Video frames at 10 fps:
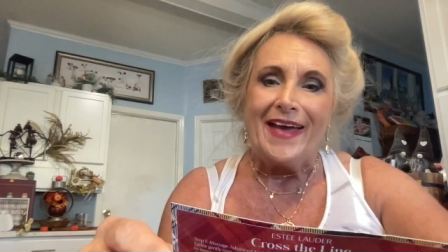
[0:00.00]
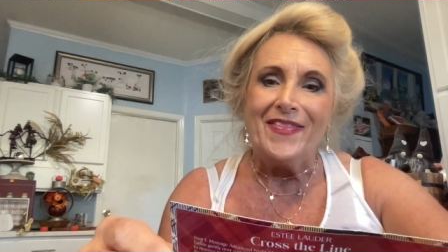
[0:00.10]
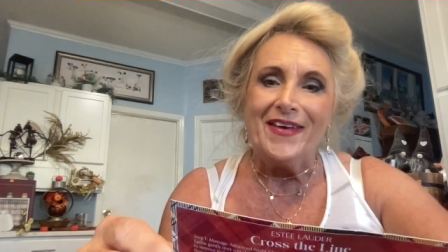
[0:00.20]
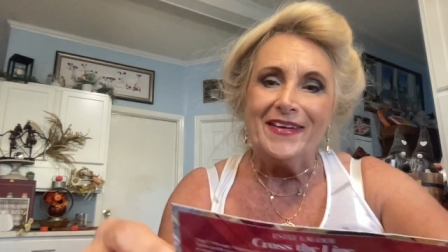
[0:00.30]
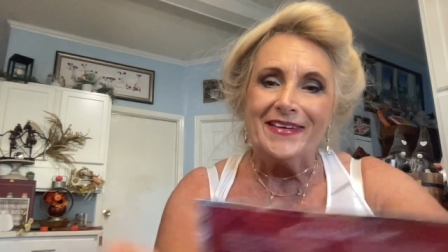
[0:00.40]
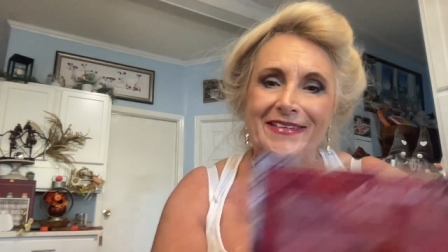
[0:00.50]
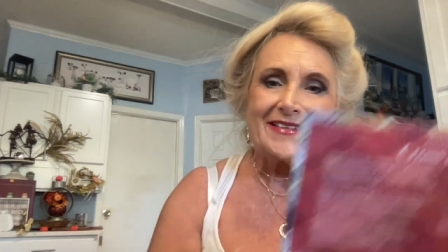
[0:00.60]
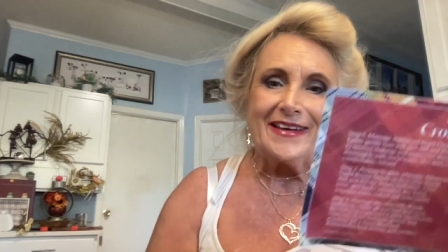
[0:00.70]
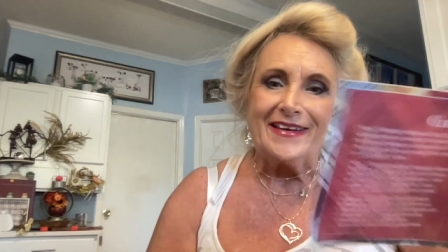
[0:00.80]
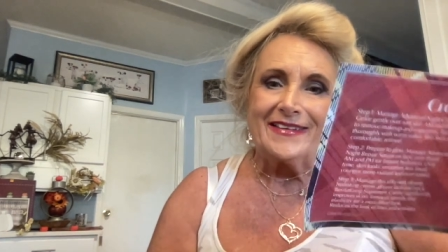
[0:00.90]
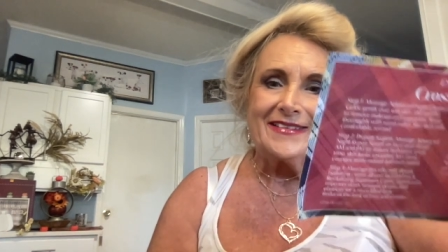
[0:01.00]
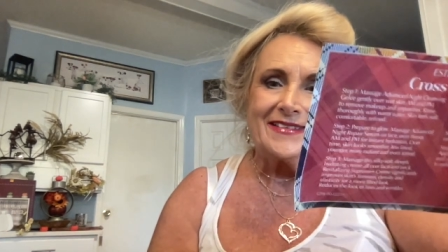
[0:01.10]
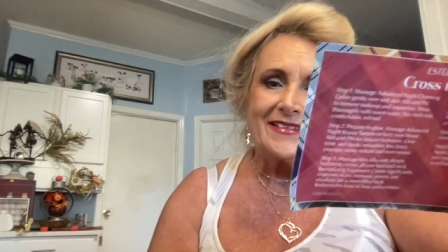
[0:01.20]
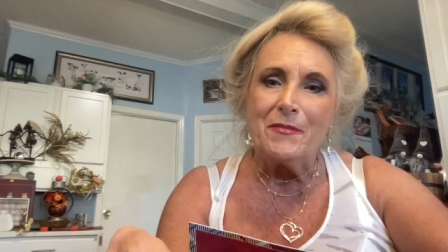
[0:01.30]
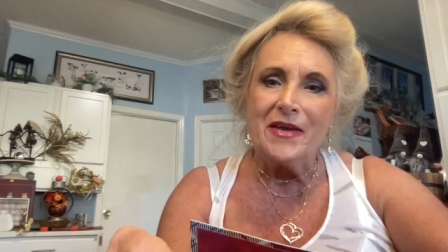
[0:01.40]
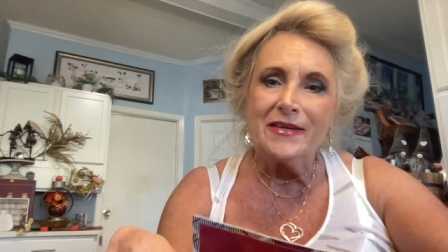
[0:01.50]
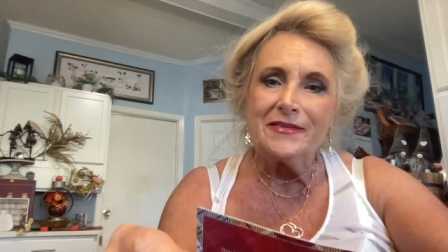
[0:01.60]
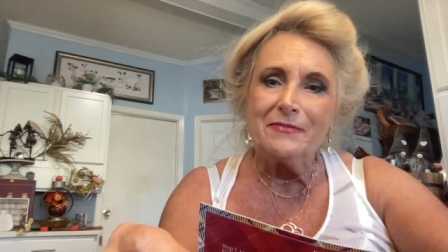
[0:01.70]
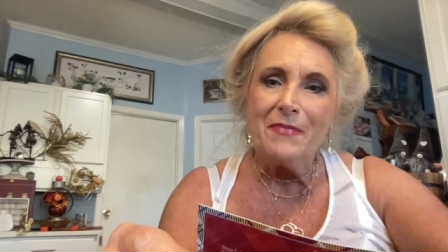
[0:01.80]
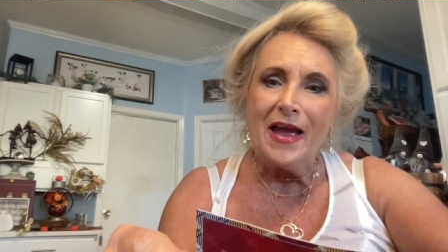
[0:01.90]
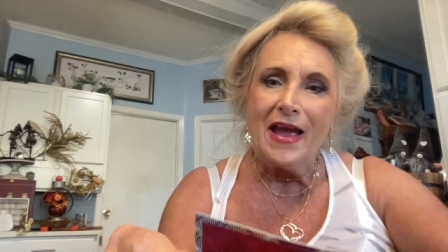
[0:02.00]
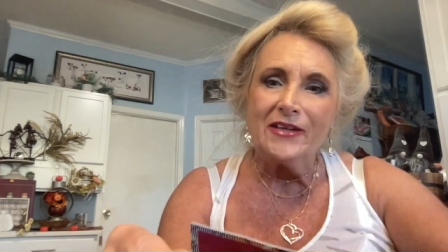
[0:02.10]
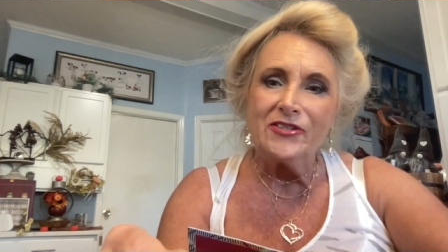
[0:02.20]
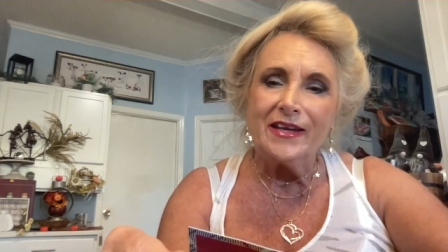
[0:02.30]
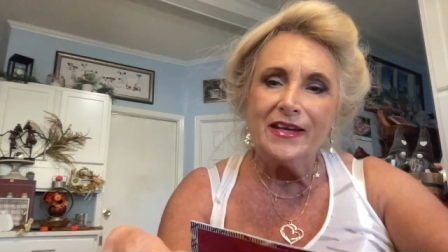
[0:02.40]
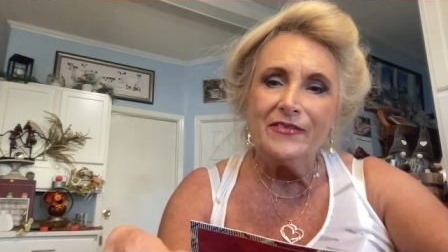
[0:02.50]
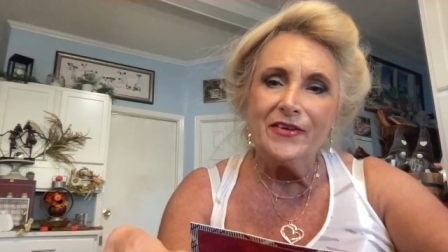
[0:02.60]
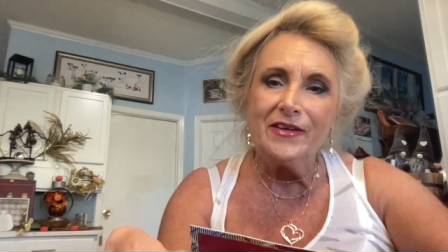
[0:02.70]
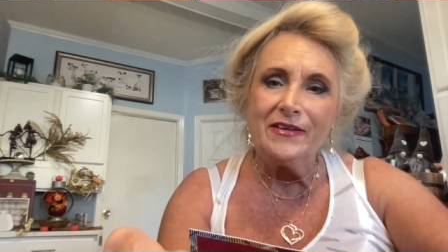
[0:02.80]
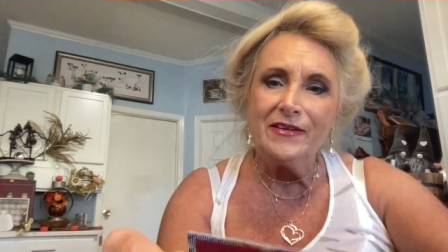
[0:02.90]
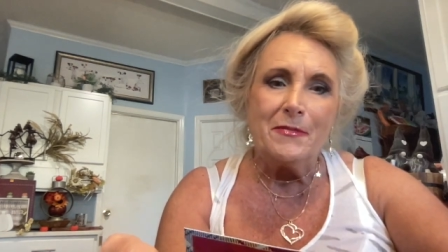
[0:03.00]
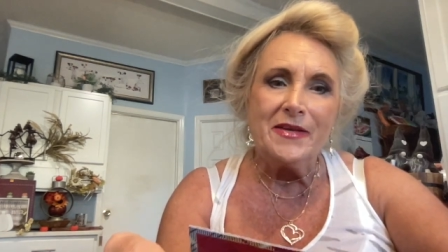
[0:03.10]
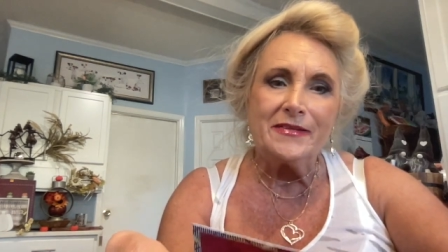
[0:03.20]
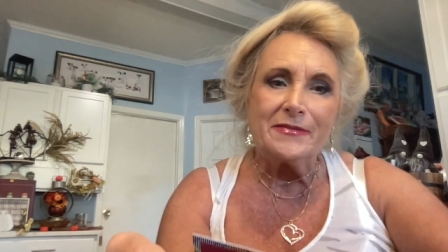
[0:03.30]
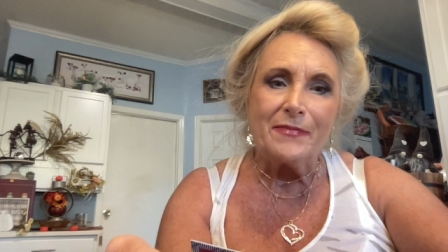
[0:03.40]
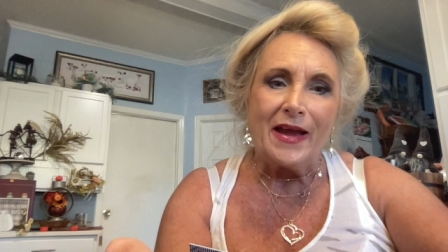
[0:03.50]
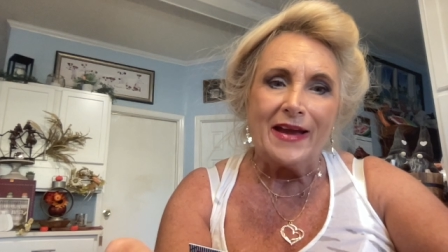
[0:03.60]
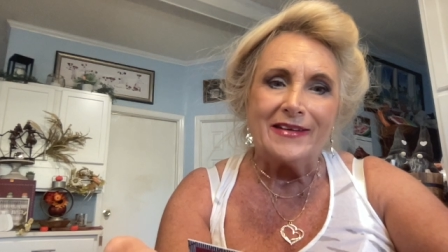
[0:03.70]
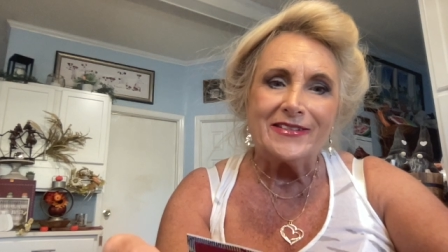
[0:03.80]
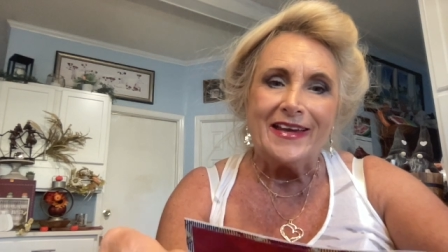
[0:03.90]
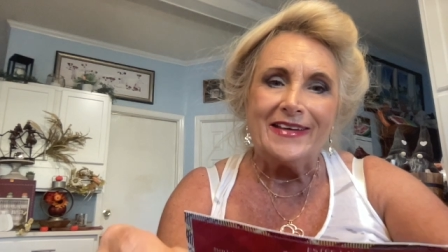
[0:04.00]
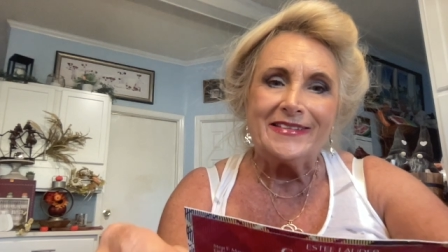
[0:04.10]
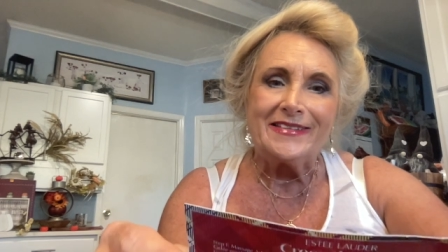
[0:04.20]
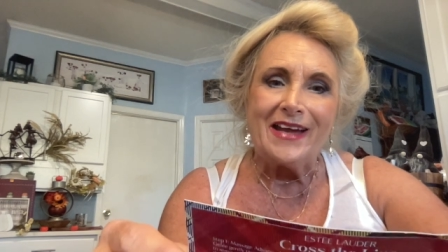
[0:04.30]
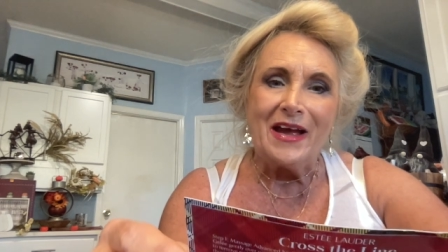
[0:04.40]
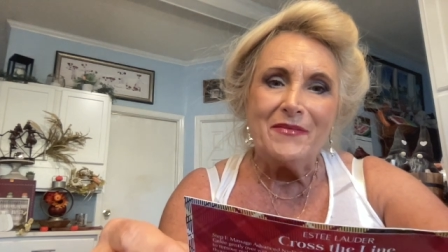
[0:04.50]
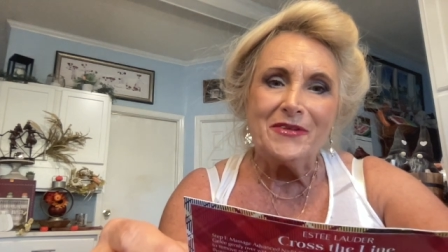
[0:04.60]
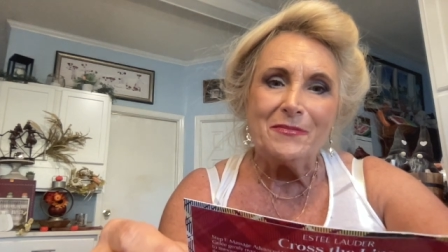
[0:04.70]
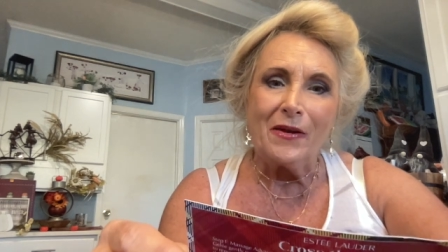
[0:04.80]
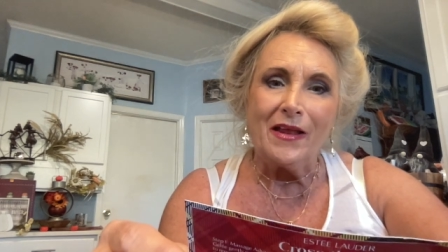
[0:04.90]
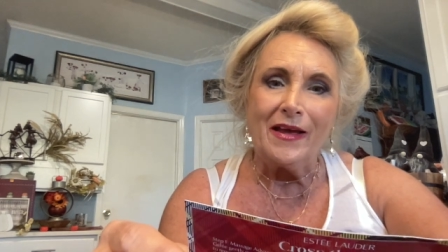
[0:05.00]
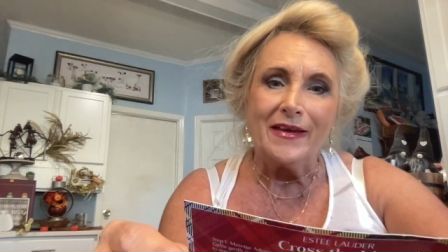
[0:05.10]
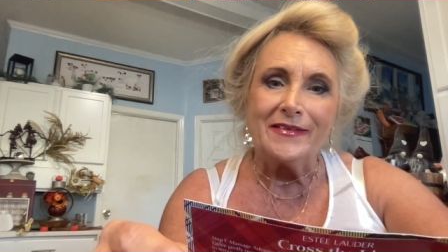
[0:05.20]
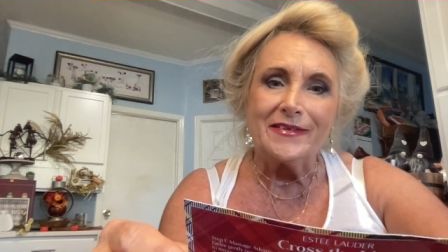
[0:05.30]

And then it says mix, match, even mismatch. It's time to play.